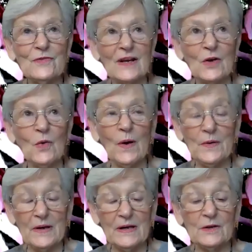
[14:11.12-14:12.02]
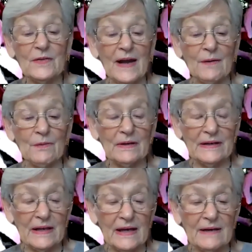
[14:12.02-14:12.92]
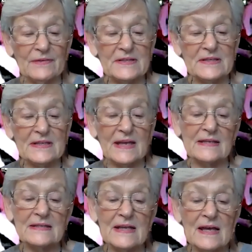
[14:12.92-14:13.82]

got a quote in here that I really love. It says,